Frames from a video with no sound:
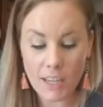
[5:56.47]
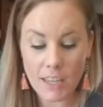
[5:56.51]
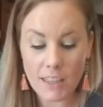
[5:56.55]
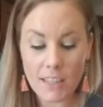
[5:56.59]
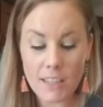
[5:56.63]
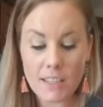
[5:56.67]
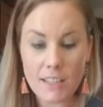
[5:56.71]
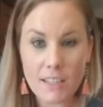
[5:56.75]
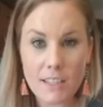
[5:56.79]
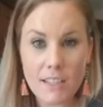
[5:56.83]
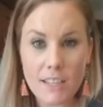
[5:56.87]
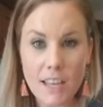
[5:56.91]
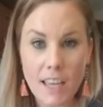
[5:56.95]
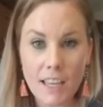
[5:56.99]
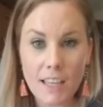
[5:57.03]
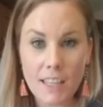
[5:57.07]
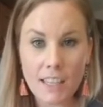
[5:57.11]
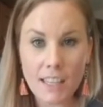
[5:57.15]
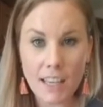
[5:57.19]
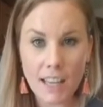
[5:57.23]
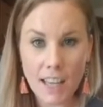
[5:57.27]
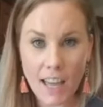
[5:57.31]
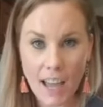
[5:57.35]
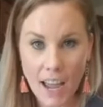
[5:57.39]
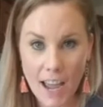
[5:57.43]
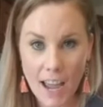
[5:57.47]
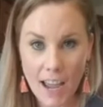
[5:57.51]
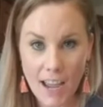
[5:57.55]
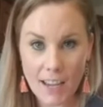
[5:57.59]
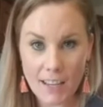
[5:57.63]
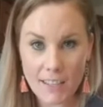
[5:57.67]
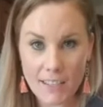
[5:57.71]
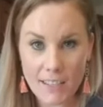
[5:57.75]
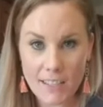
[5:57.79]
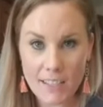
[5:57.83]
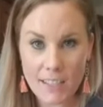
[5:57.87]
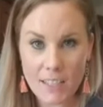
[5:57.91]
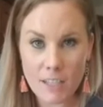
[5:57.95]
and this is a
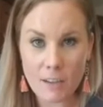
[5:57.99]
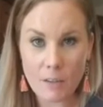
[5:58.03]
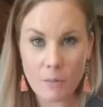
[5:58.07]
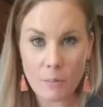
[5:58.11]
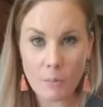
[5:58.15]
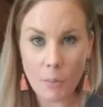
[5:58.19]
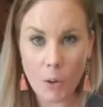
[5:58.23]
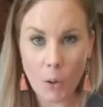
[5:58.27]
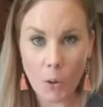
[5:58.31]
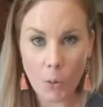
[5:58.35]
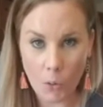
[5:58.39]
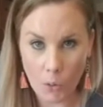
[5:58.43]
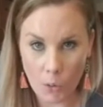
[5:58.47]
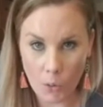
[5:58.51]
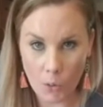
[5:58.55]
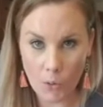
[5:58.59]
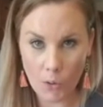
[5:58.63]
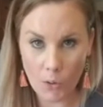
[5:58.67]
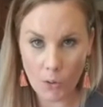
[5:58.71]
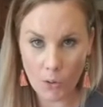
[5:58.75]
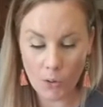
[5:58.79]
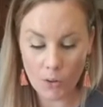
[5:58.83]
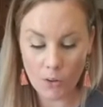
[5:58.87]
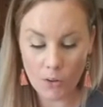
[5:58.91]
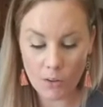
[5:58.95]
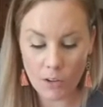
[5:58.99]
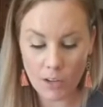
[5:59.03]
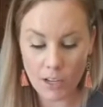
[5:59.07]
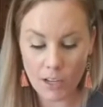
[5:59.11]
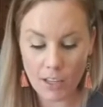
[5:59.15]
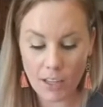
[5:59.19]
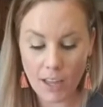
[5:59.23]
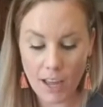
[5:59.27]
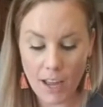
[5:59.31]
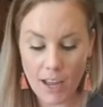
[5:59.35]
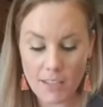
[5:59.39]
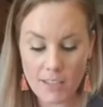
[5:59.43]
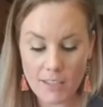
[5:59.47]
glass bowl or a
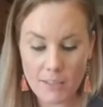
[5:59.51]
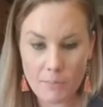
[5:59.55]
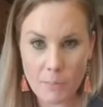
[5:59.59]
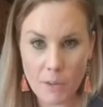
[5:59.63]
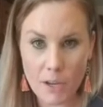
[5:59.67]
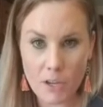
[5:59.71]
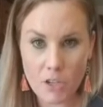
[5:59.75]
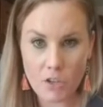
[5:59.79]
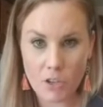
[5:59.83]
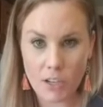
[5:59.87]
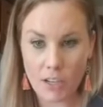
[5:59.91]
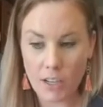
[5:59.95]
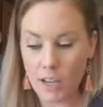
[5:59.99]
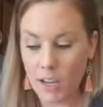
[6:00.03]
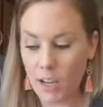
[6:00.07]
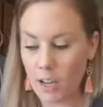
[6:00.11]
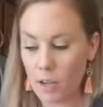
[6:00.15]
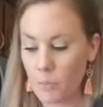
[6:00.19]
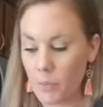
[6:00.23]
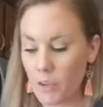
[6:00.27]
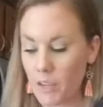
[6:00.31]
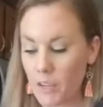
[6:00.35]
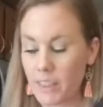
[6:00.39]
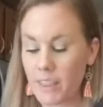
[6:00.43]
glass measuring cup,